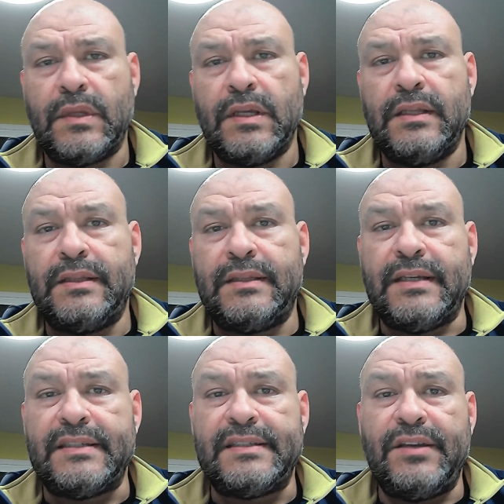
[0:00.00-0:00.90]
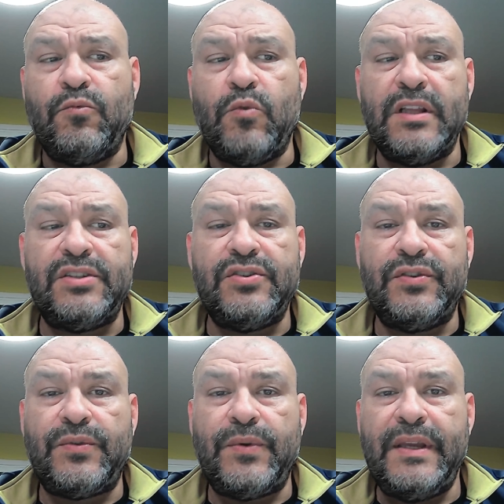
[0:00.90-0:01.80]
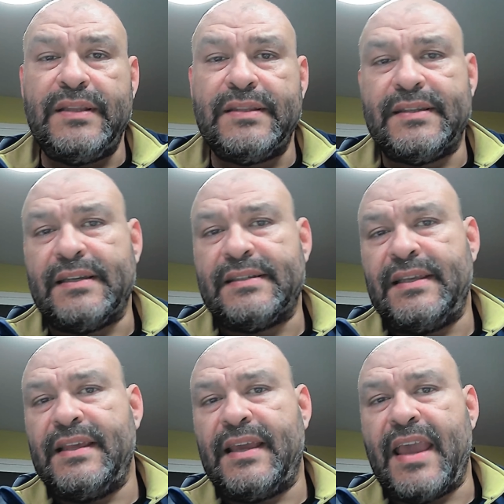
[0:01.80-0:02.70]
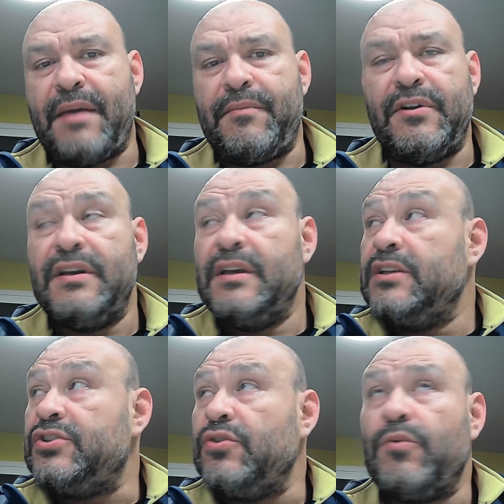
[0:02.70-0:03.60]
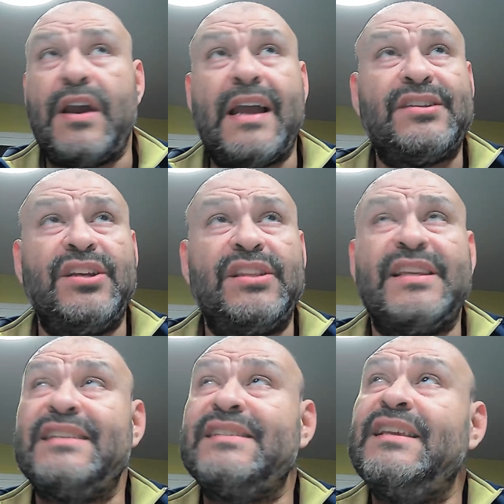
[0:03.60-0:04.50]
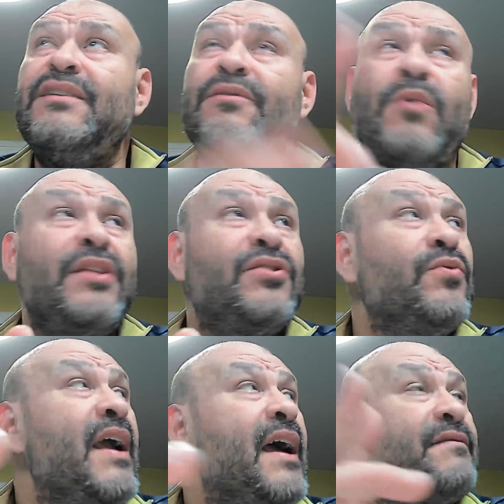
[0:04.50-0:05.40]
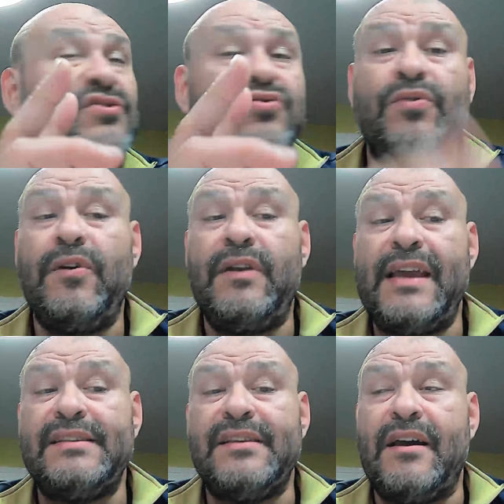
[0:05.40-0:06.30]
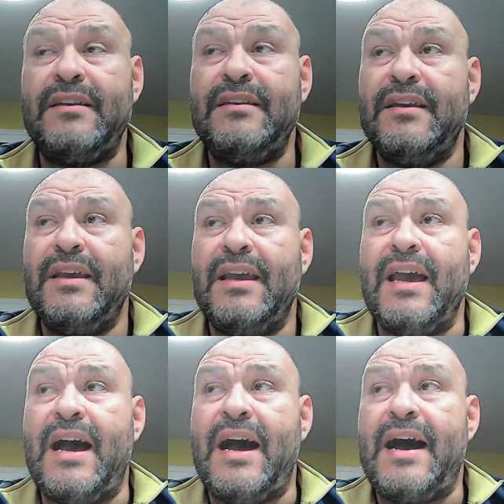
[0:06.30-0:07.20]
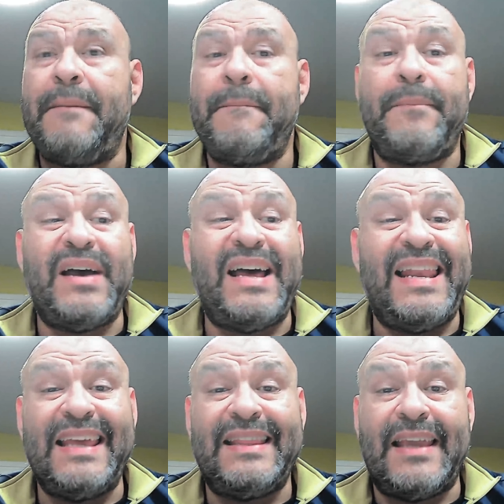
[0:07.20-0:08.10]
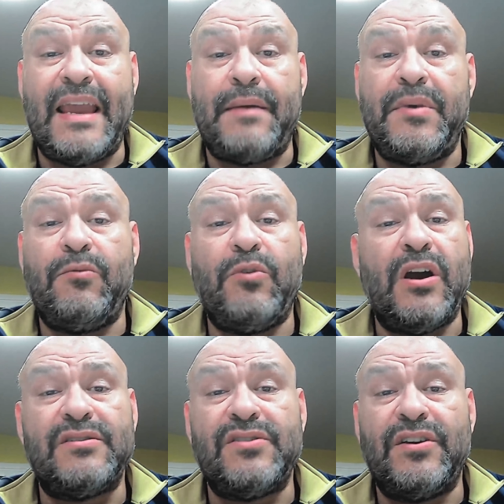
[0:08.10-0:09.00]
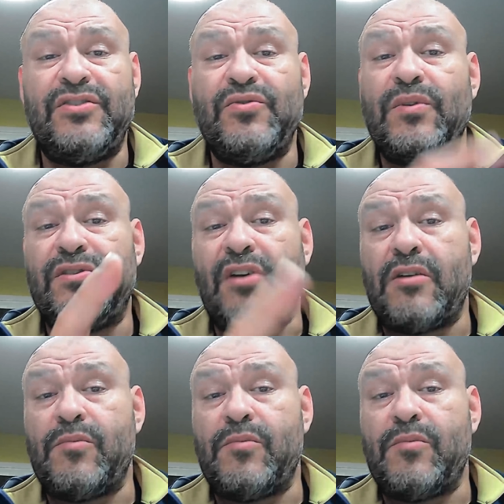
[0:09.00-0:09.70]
Testing 1, 2, 3, testing the camera. So we're actually testing it. We do have studio lights on, but I like the camera. We're also going to do a dark mode.